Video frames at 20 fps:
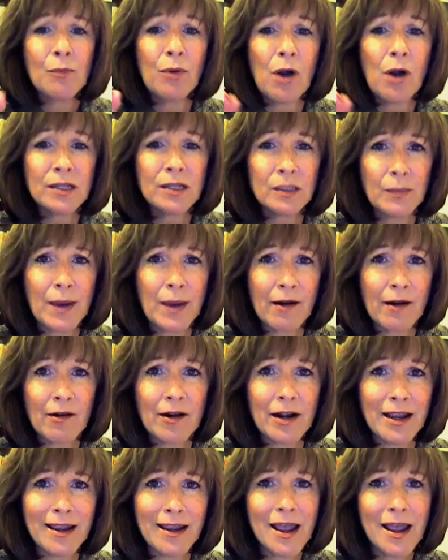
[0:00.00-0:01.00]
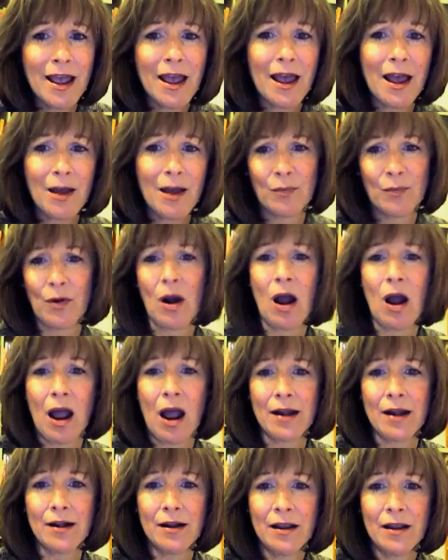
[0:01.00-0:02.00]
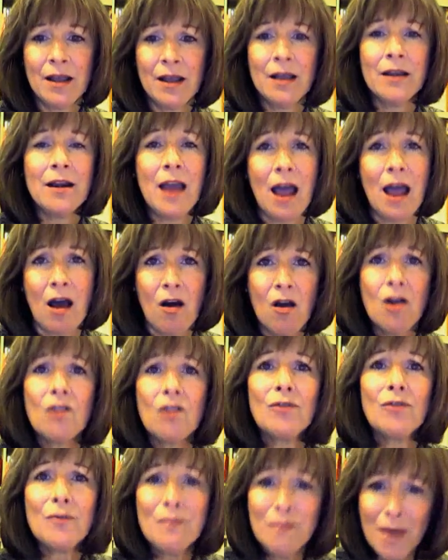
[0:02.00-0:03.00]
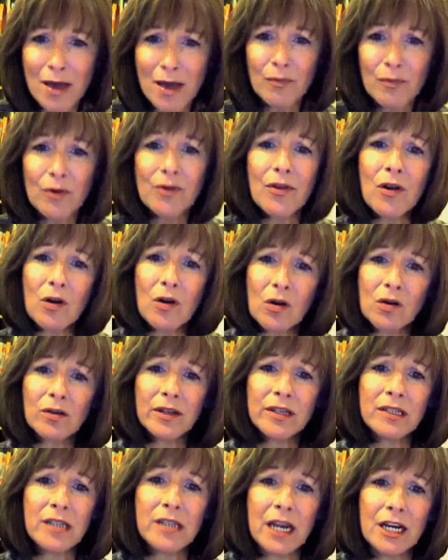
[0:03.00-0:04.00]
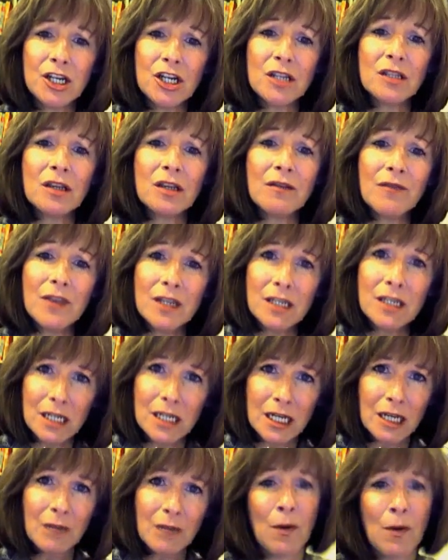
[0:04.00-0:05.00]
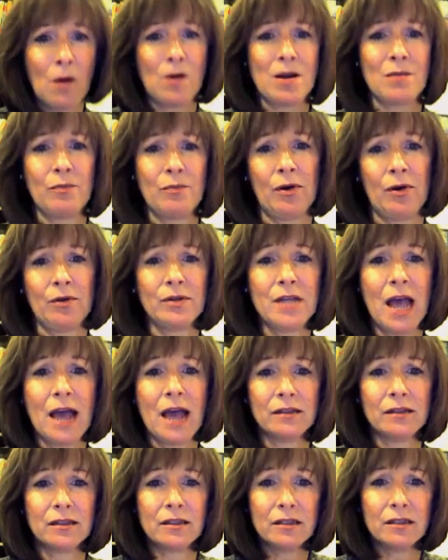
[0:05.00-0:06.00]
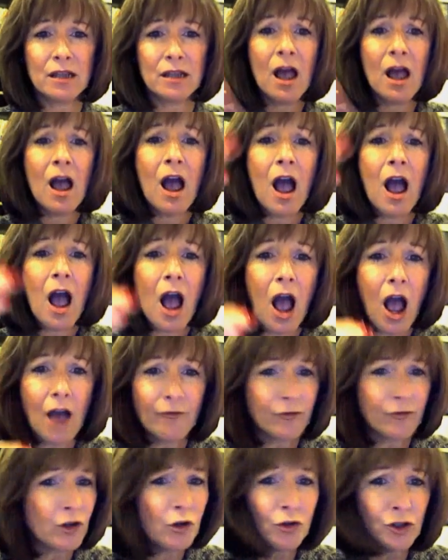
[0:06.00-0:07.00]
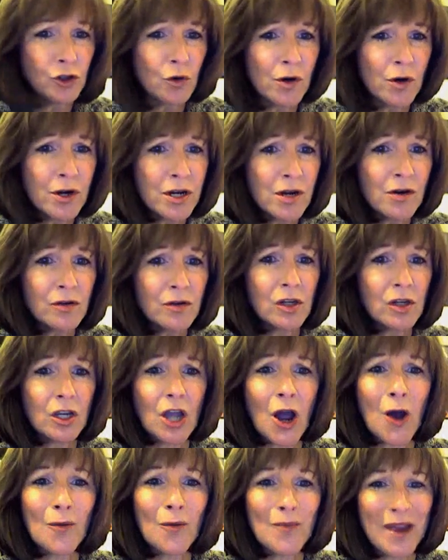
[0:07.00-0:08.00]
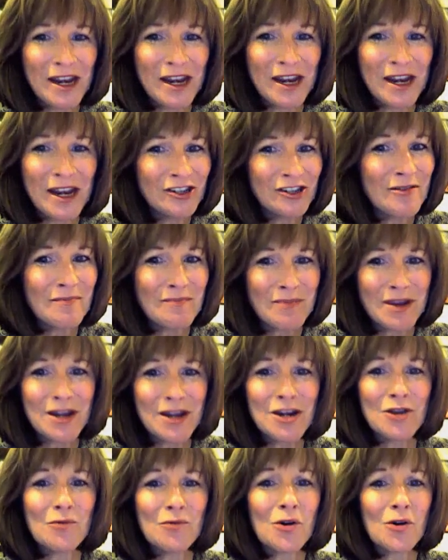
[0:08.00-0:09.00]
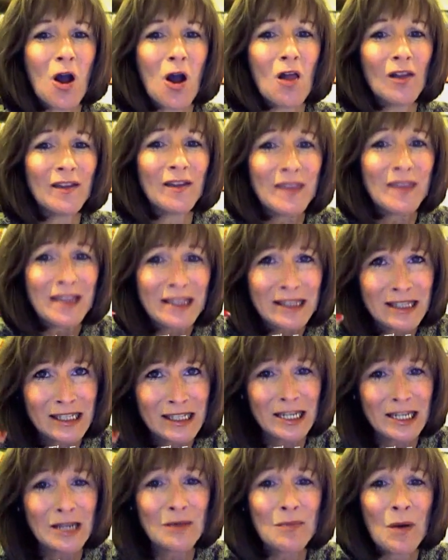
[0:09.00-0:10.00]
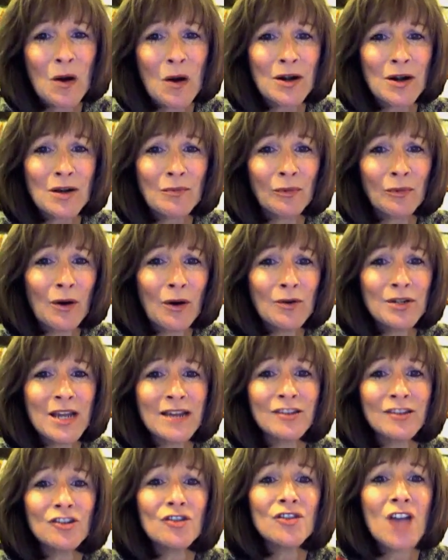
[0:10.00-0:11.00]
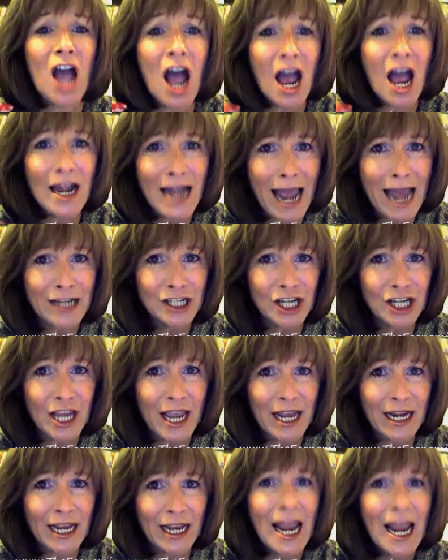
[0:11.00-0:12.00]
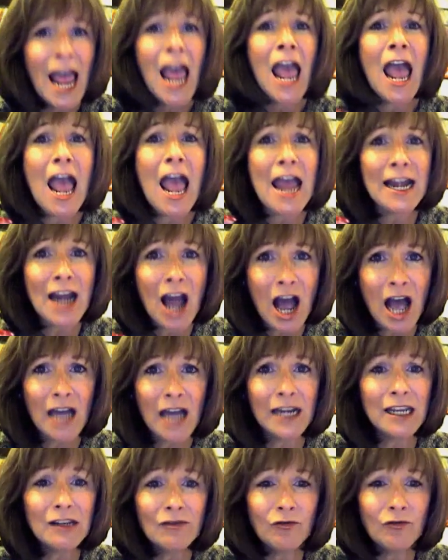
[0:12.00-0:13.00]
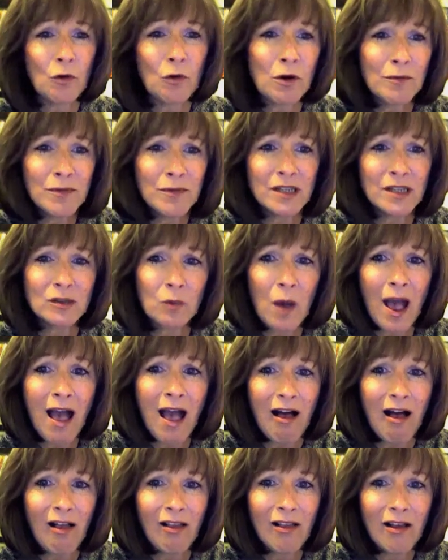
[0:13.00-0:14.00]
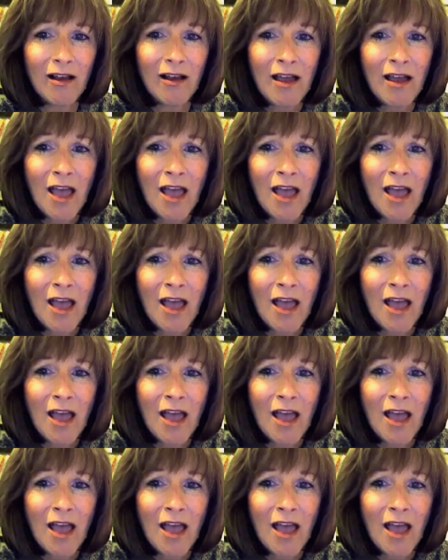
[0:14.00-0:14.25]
prosperity, and pride. Now, remember the early stages of the Tea Party protests. A few short years ago, mainstream media were calling these Tea Party protesters uneducated and uninformed as well.